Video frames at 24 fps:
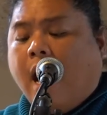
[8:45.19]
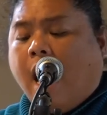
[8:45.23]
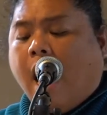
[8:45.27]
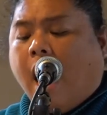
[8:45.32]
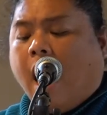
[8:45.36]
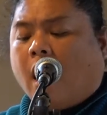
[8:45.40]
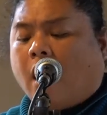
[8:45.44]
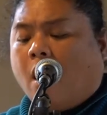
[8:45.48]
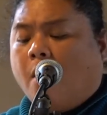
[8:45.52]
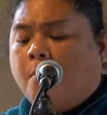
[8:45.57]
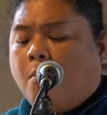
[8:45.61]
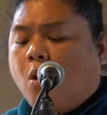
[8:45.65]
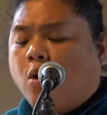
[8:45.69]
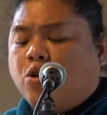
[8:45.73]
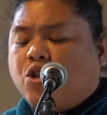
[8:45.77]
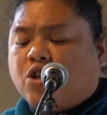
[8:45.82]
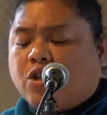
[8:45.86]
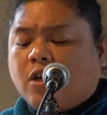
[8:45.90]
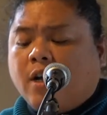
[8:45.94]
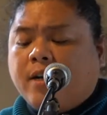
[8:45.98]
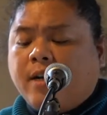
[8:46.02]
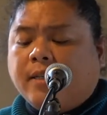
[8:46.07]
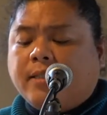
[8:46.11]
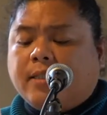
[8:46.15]
A
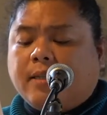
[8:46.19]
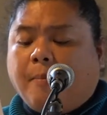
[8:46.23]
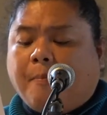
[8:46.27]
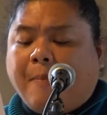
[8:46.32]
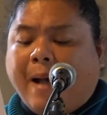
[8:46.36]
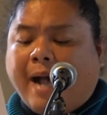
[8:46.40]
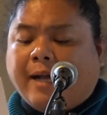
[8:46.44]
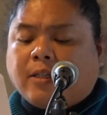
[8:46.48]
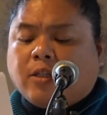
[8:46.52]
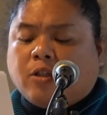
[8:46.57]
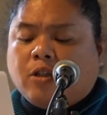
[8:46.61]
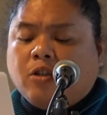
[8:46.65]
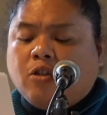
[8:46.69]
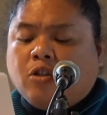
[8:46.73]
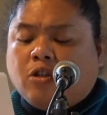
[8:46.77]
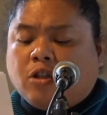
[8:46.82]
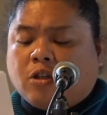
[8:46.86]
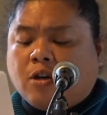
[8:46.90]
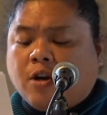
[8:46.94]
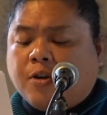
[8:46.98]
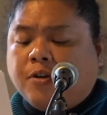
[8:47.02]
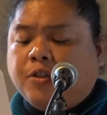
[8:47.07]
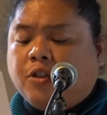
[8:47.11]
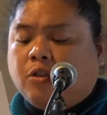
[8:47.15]
commotion as the
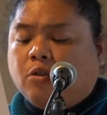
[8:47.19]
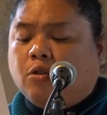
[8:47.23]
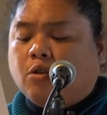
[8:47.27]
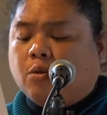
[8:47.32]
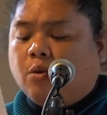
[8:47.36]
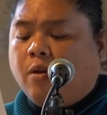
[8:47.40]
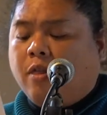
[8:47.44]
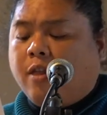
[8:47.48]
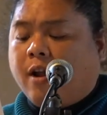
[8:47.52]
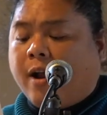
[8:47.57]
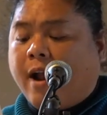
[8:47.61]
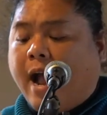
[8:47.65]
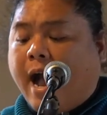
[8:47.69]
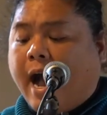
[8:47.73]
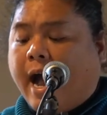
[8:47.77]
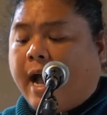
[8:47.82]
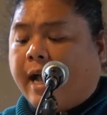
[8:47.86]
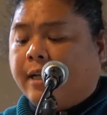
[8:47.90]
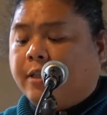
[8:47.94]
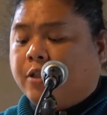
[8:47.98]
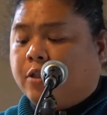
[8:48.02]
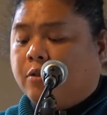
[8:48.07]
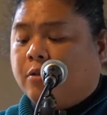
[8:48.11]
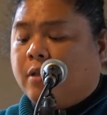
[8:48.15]
passengers drew their
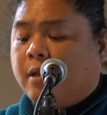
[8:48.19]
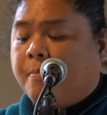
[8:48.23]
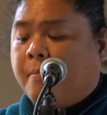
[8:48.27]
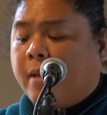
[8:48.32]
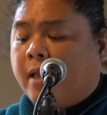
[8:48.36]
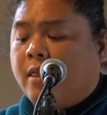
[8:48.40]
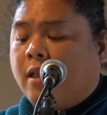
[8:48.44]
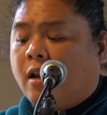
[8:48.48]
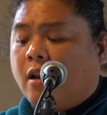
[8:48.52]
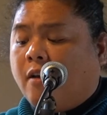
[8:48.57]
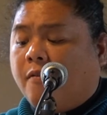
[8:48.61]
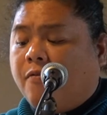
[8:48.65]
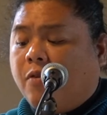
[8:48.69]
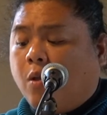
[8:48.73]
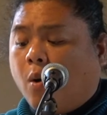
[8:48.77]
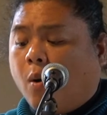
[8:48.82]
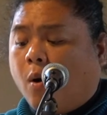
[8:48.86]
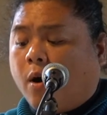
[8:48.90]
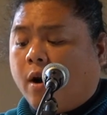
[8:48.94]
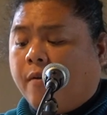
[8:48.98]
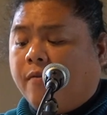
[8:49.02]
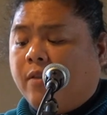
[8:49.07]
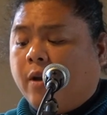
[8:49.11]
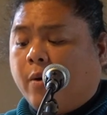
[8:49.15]
eyes to the middle of the
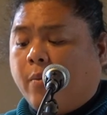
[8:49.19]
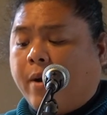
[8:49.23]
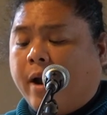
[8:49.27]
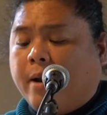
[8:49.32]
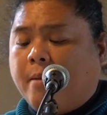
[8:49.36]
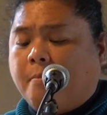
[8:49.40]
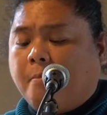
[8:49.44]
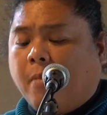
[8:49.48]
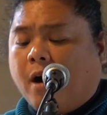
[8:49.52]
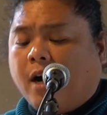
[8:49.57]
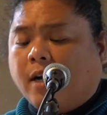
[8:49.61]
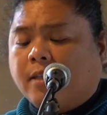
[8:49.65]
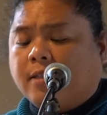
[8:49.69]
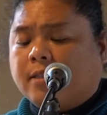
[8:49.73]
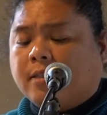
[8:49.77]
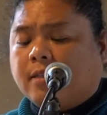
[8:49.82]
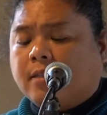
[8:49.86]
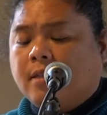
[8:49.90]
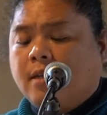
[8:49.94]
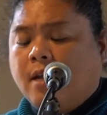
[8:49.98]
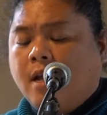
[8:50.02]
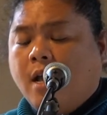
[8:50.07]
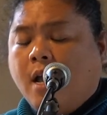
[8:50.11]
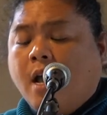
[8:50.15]
door of the red
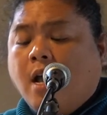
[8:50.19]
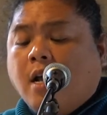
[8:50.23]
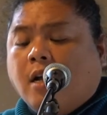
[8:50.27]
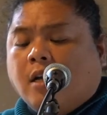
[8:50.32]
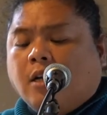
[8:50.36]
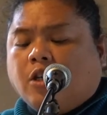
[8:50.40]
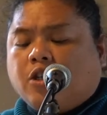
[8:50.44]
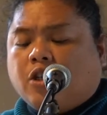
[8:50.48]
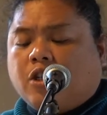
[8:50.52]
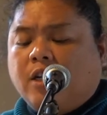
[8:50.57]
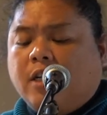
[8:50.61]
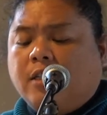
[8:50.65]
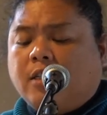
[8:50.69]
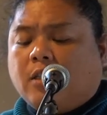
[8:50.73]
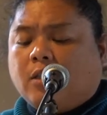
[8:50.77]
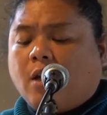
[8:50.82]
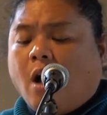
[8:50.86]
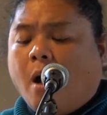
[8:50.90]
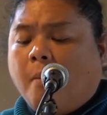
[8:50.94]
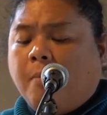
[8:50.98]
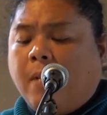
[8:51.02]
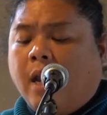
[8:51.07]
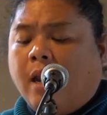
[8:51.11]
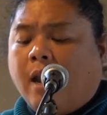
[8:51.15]
bus. She
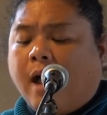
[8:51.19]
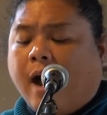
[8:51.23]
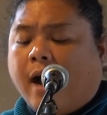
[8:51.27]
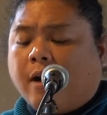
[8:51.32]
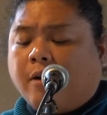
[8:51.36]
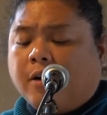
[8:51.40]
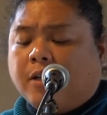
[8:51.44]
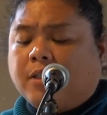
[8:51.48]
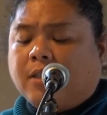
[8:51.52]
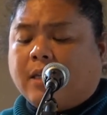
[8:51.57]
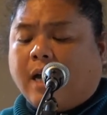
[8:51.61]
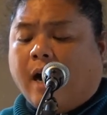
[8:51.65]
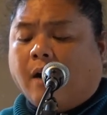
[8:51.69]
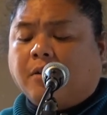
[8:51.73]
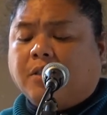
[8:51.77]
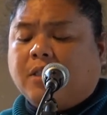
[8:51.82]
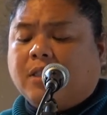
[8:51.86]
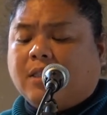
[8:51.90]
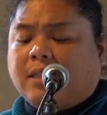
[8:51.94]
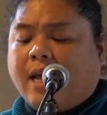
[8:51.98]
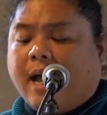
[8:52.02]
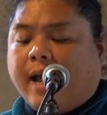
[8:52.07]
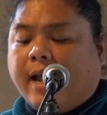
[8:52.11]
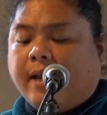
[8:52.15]
saw Milagros
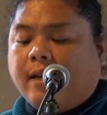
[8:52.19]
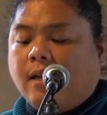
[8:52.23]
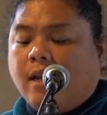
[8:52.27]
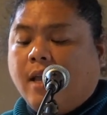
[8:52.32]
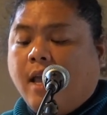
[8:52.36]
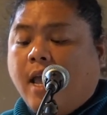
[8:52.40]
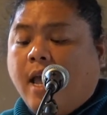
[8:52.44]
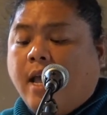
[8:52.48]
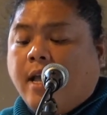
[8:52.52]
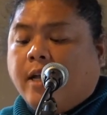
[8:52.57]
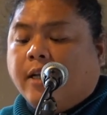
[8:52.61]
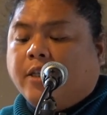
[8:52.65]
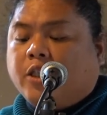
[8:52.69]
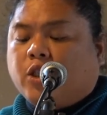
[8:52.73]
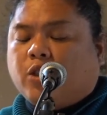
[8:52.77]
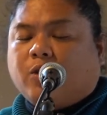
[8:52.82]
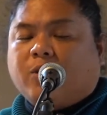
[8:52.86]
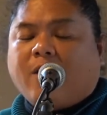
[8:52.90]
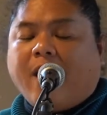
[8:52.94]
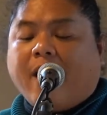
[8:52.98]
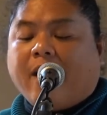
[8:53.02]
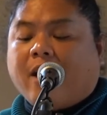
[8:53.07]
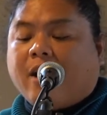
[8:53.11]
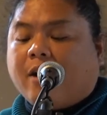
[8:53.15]
outside,
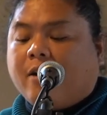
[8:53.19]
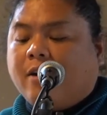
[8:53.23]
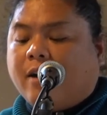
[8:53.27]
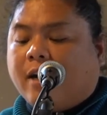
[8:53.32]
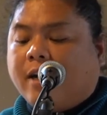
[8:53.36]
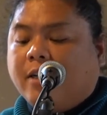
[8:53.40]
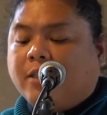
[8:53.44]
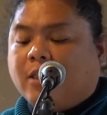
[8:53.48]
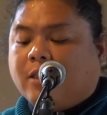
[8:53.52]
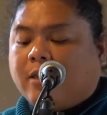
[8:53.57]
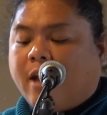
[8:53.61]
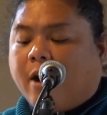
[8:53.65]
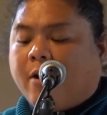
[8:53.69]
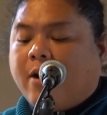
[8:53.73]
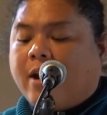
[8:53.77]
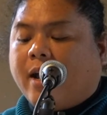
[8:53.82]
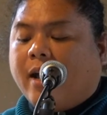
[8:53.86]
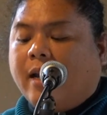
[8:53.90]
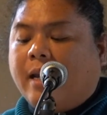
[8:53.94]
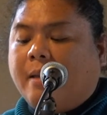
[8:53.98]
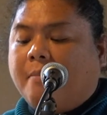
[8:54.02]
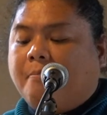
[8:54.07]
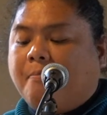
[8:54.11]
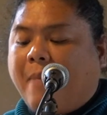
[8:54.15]

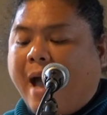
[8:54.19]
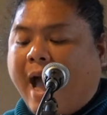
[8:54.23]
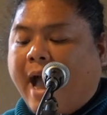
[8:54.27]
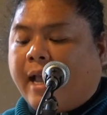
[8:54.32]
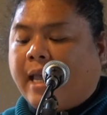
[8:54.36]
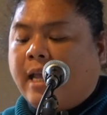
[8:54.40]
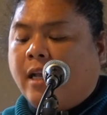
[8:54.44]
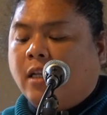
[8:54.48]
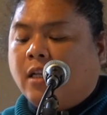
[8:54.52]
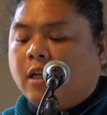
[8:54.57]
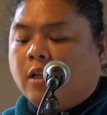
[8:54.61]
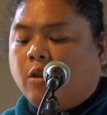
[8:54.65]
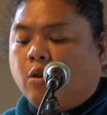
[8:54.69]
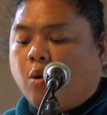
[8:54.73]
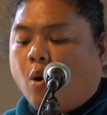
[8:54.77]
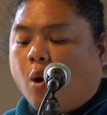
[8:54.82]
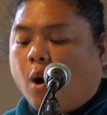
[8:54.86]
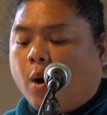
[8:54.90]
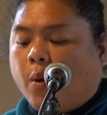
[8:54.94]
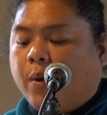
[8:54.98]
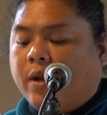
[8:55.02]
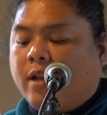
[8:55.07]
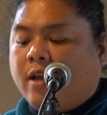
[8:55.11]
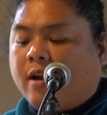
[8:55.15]
hysterically banging the
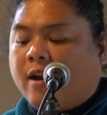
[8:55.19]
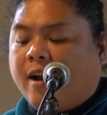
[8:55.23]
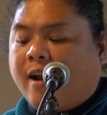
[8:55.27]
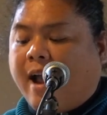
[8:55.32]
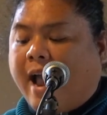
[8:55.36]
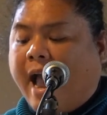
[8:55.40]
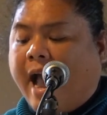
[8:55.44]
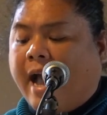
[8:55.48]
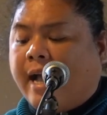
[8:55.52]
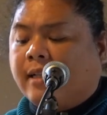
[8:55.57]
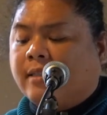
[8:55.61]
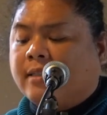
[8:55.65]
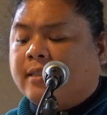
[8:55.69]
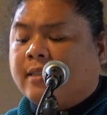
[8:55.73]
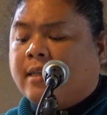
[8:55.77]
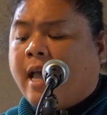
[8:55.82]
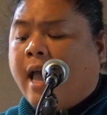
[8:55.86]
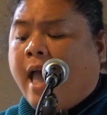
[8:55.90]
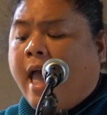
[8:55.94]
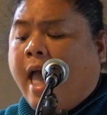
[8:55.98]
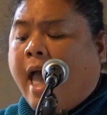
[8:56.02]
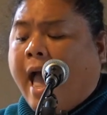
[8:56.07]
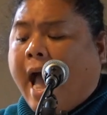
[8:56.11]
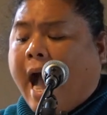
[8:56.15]
door with her
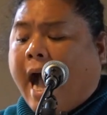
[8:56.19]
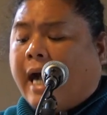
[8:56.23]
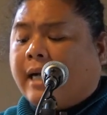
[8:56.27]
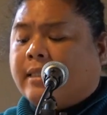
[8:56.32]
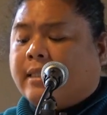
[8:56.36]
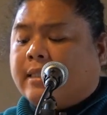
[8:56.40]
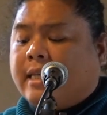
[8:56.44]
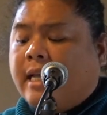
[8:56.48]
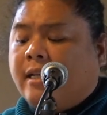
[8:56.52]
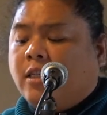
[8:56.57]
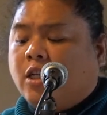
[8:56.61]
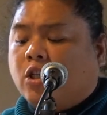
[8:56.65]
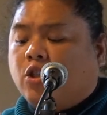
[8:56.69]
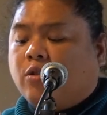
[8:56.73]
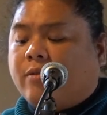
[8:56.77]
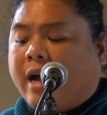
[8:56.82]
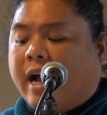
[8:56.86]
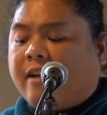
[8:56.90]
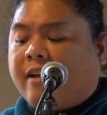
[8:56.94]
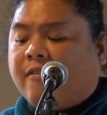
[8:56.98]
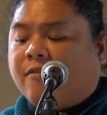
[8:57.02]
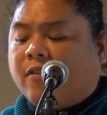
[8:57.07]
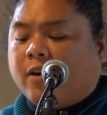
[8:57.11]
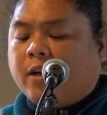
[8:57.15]
hands, asking the
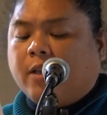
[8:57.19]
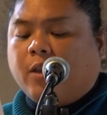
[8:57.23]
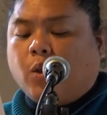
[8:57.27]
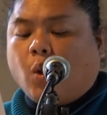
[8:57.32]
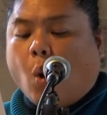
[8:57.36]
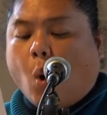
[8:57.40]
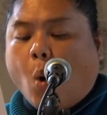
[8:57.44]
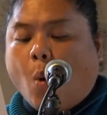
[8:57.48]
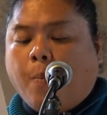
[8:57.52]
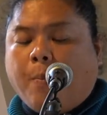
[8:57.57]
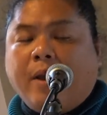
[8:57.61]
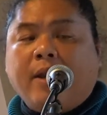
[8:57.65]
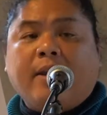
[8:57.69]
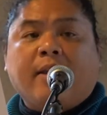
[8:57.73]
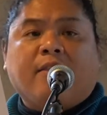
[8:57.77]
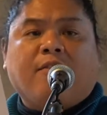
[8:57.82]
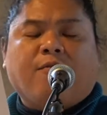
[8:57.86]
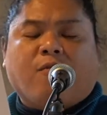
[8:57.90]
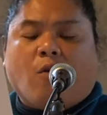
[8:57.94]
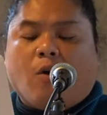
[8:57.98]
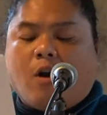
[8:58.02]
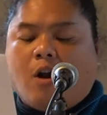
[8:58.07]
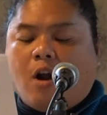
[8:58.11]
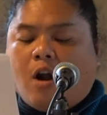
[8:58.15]
driver to open it
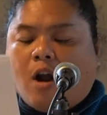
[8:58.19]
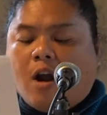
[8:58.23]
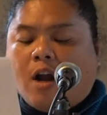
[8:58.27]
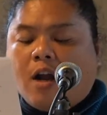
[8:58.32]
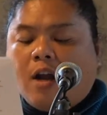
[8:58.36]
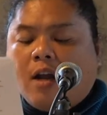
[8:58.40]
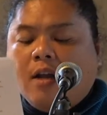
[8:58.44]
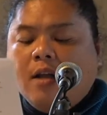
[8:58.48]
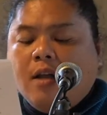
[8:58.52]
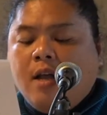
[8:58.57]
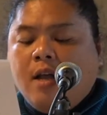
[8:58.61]
for her.